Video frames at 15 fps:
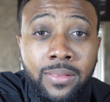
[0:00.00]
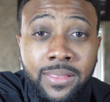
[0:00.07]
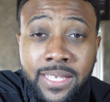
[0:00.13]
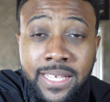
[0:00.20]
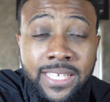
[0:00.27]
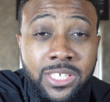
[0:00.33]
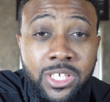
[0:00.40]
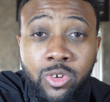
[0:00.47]

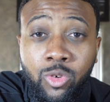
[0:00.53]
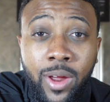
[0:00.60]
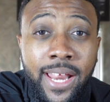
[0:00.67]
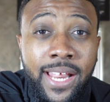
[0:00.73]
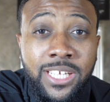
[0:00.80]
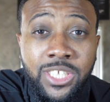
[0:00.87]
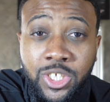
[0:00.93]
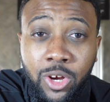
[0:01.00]
these great
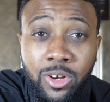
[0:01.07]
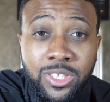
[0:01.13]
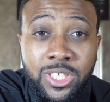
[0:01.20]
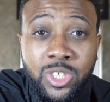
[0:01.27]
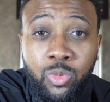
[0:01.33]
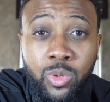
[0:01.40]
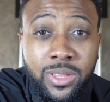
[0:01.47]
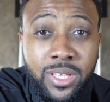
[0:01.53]

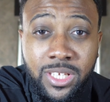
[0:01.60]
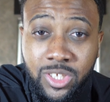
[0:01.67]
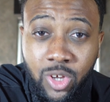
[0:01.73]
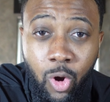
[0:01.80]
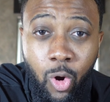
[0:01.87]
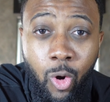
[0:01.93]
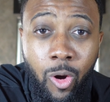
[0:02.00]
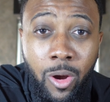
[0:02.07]
insurances with this
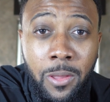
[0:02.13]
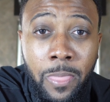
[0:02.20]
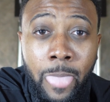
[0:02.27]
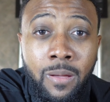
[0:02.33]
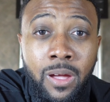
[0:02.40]
card.